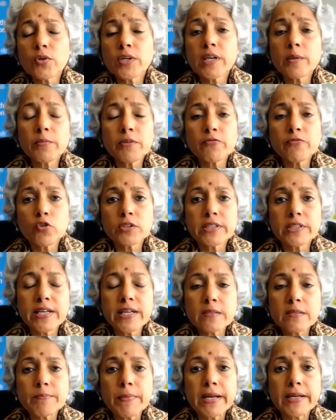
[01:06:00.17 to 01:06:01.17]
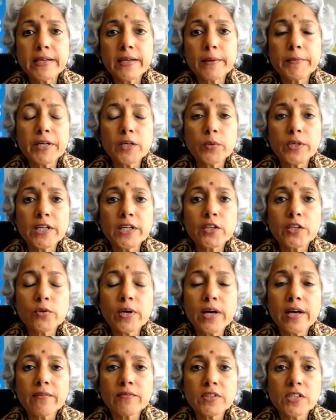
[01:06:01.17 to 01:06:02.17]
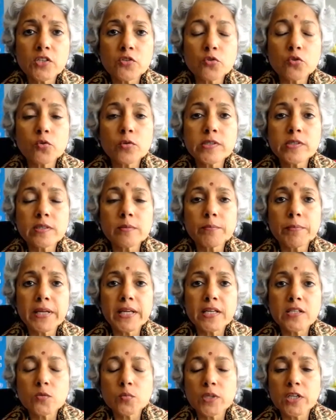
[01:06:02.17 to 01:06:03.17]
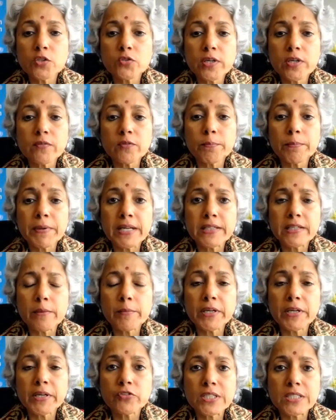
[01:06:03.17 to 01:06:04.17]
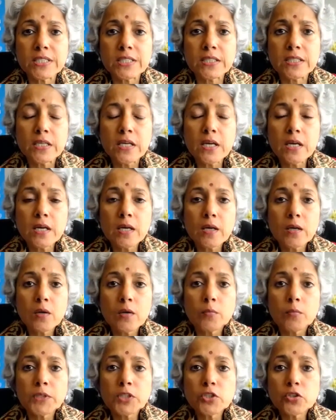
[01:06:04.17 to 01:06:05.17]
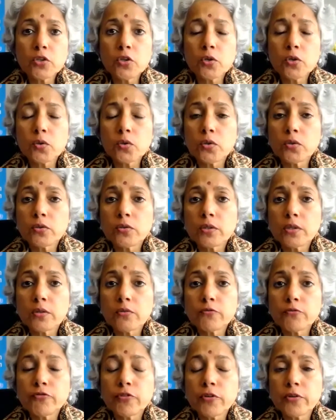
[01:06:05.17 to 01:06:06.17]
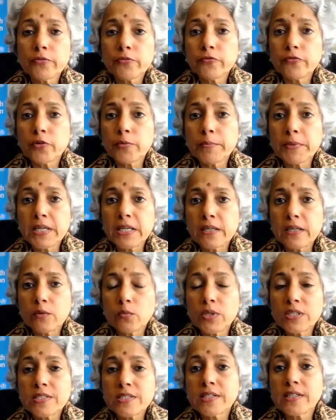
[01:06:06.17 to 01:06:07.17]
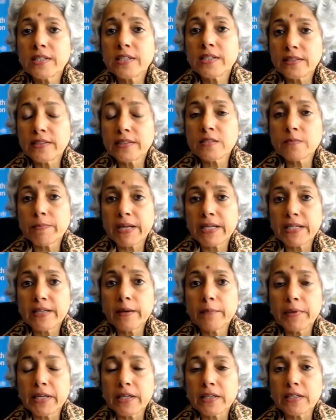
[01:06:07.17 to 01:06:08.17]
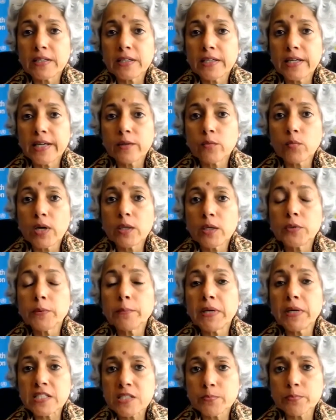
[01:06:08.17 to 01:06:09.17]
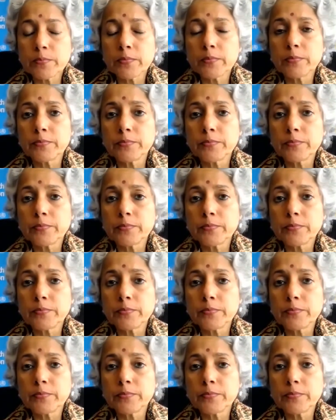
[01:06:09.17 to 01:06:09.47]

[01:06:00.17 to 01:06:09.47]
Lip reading: okay, before the next pandemic, we need to have these rules in place. We need to have a pandemic treaty. But you know, for me, we're still in this pandemic. And while we must